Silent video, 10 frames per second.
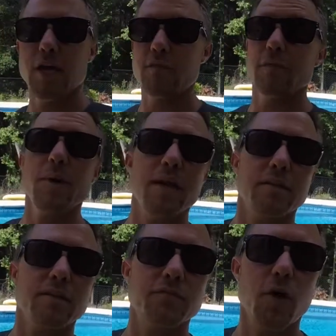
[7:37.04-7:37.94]
If you made
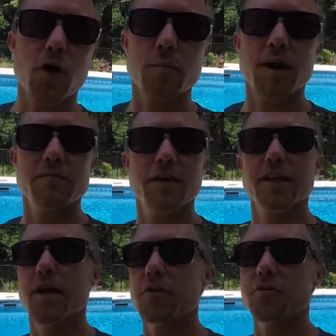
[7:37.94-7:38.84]
it this far in my
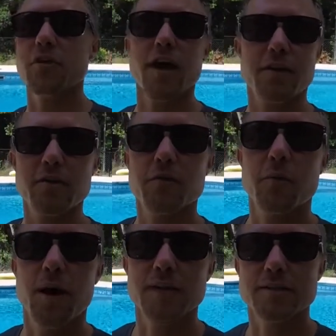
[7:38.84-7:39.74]
video, thank you for
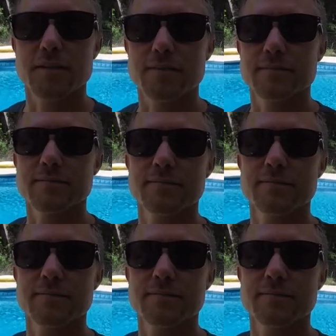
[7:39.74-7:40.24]
watching.